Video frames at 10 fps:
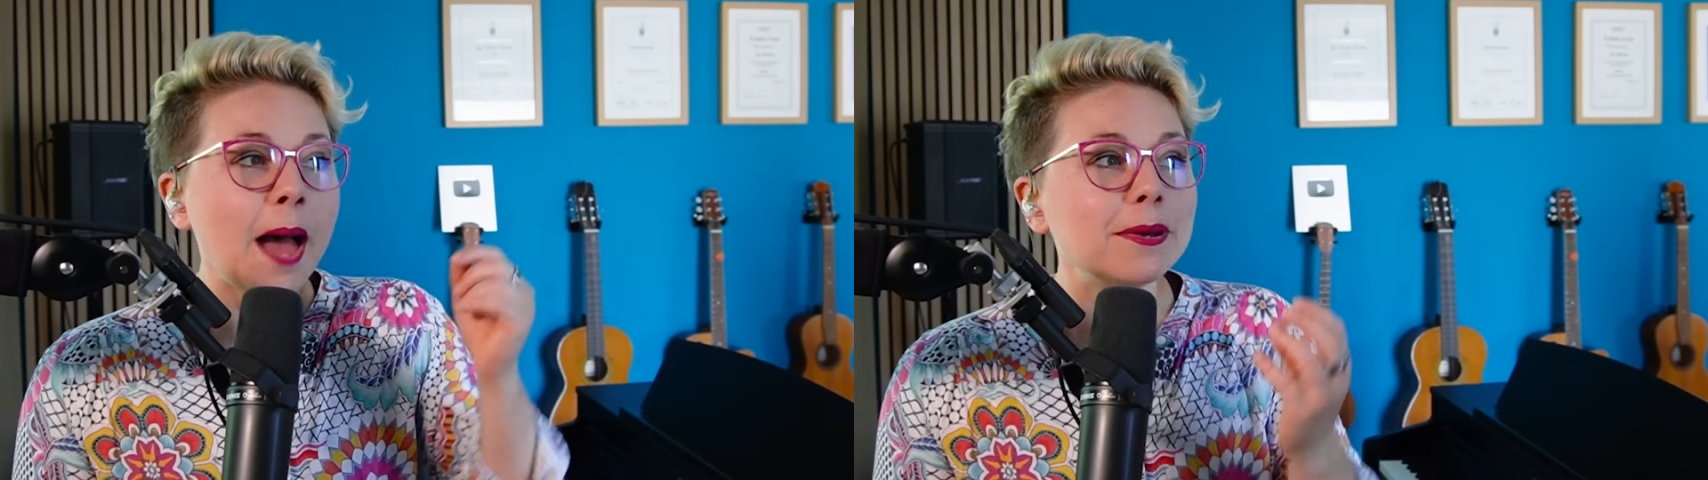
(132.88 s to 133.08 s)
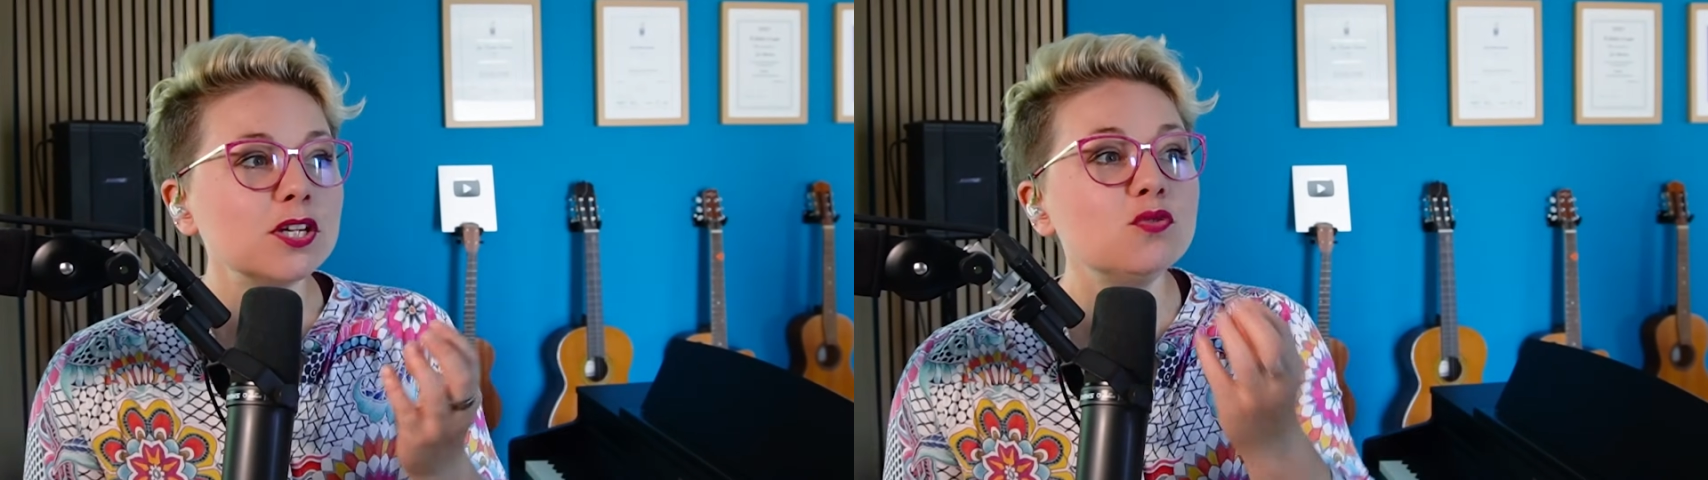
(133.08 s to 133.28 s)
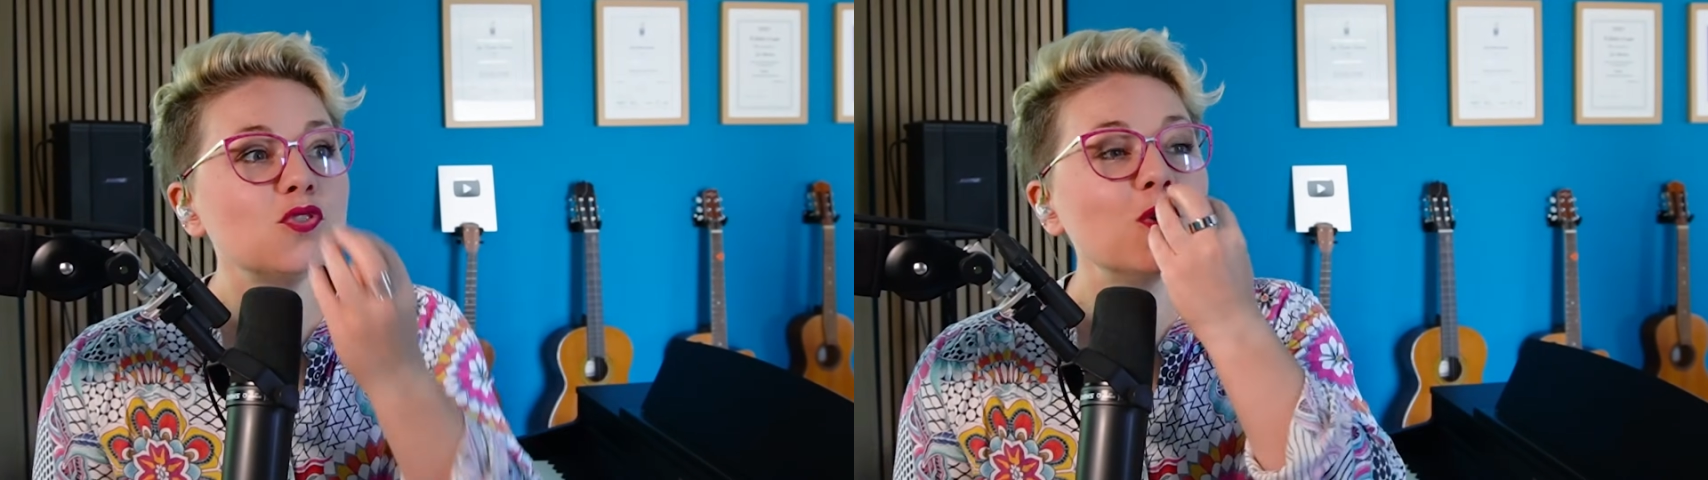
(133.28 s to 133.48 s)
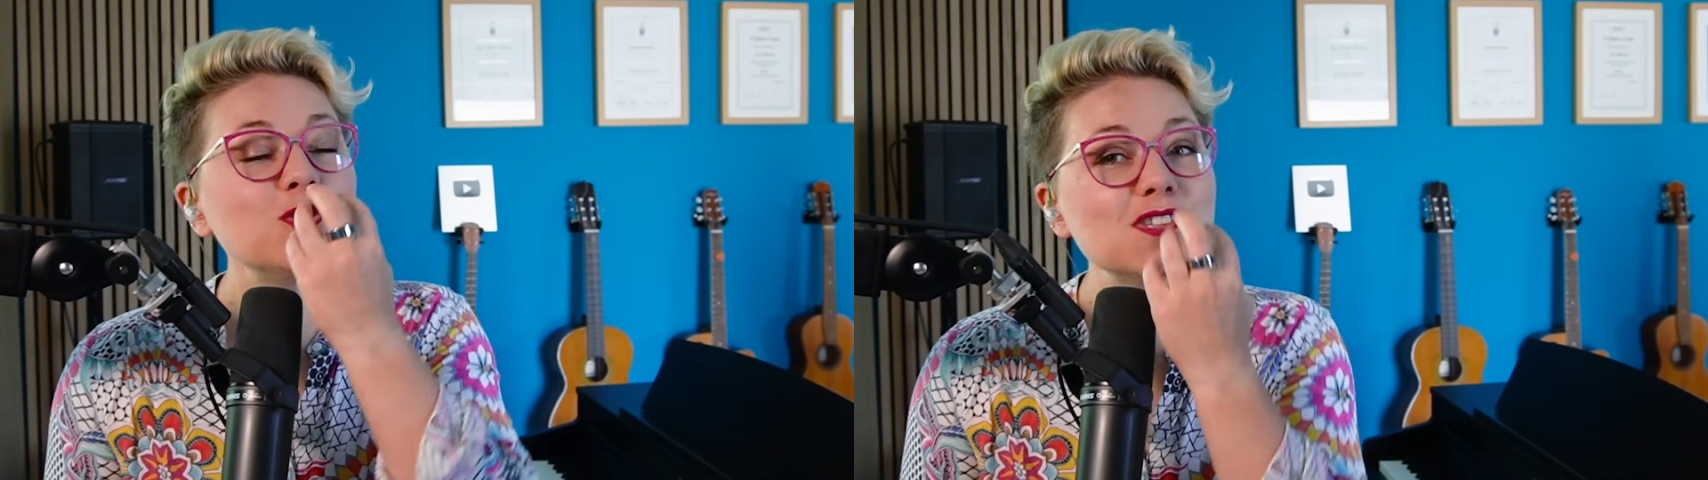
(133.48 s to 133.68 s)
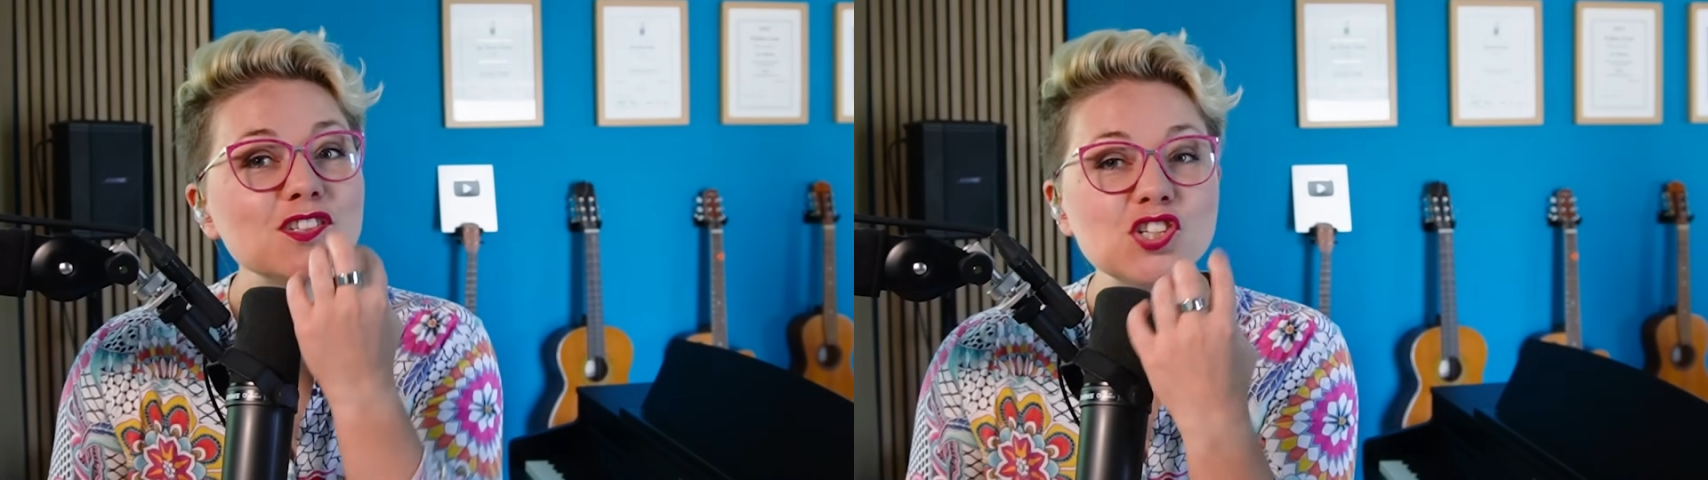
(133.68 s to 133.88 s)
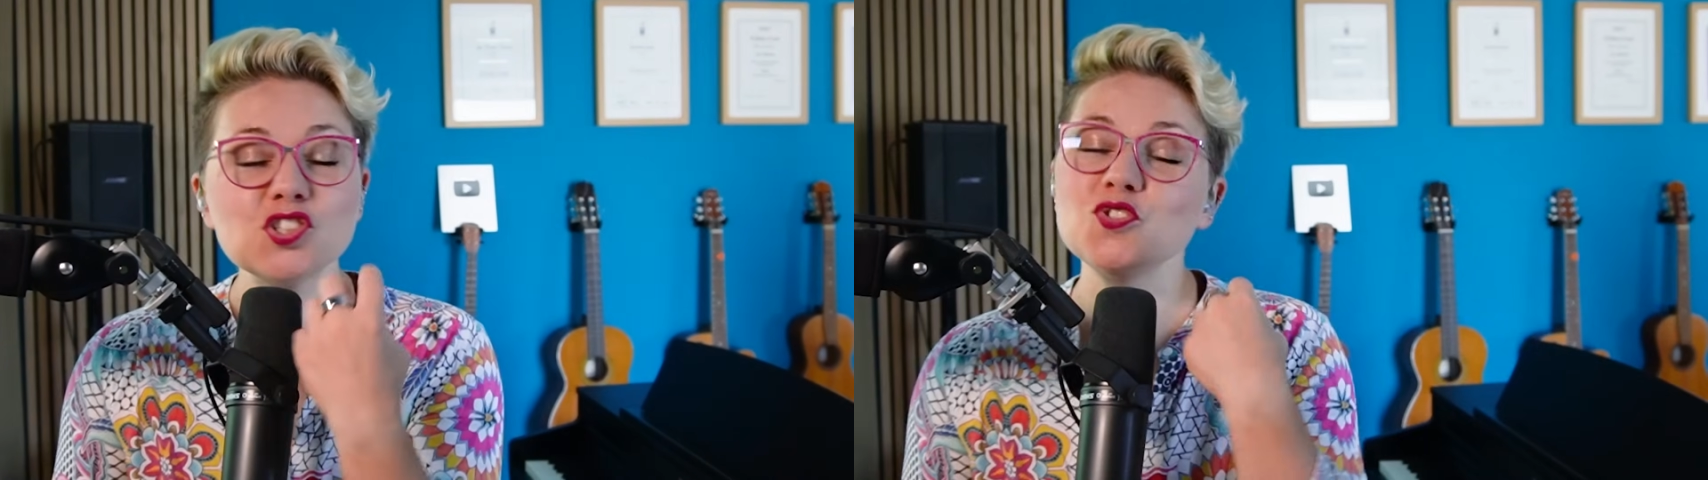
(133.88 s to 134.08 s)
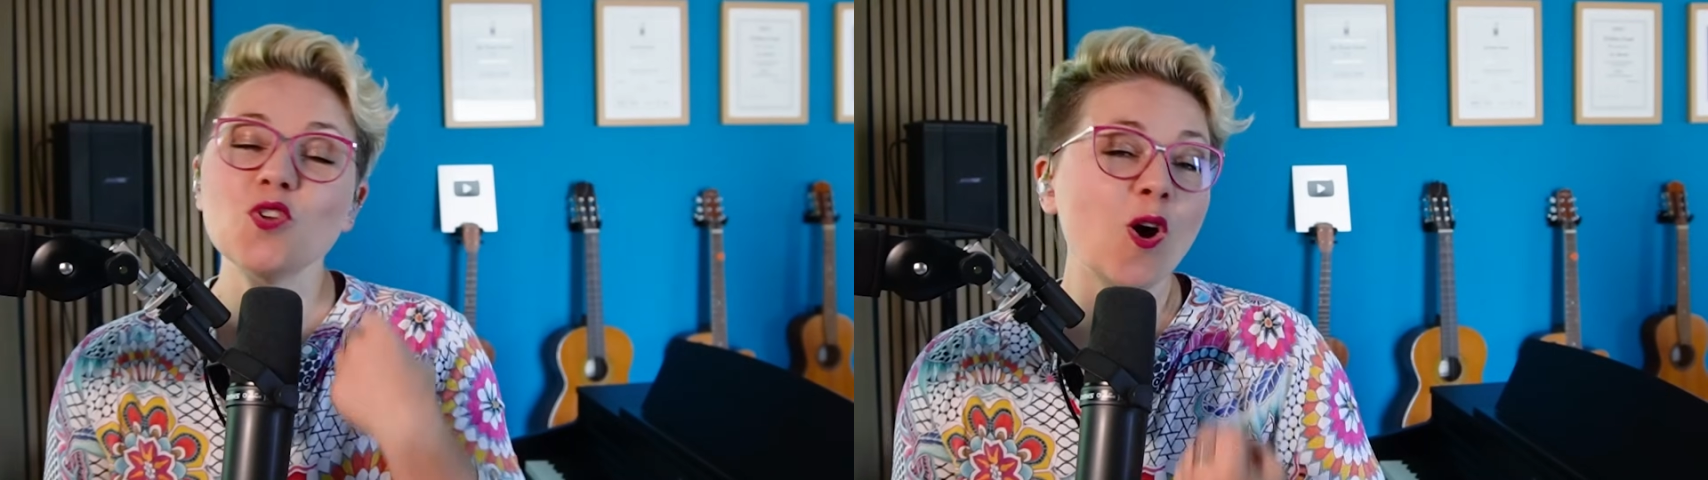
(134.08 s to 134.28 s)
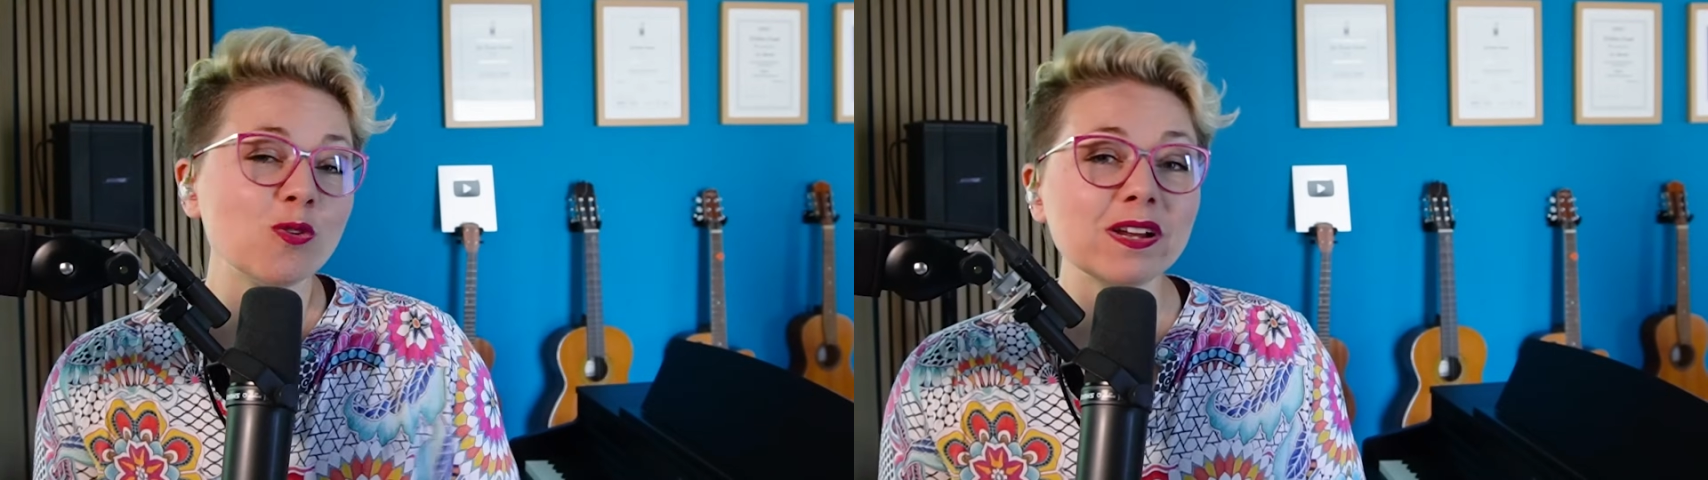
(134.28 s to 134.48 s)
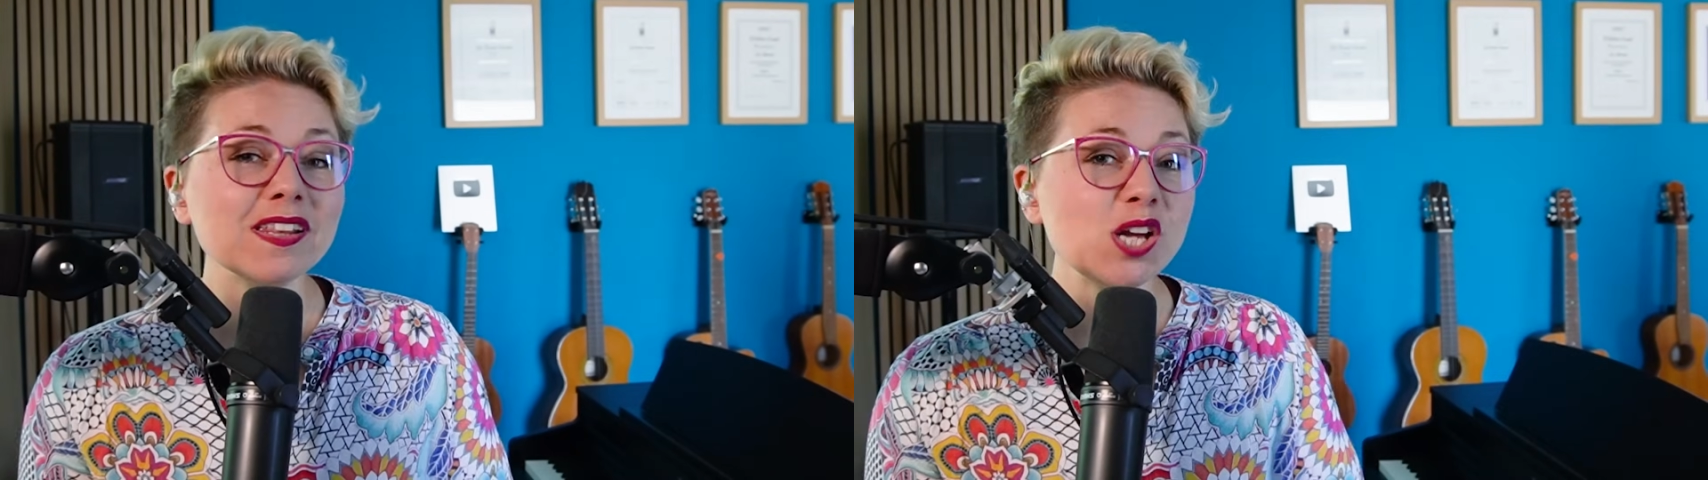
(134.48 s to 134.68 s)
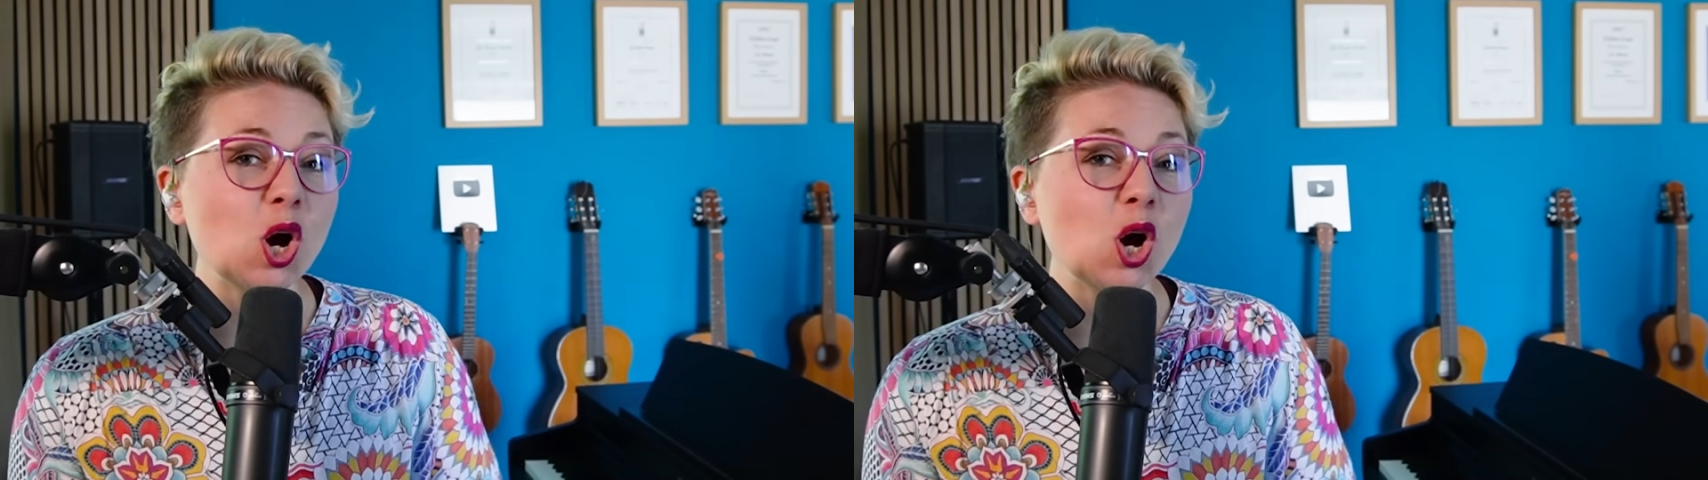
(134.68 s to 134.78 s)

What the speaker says: But you notice that she's not really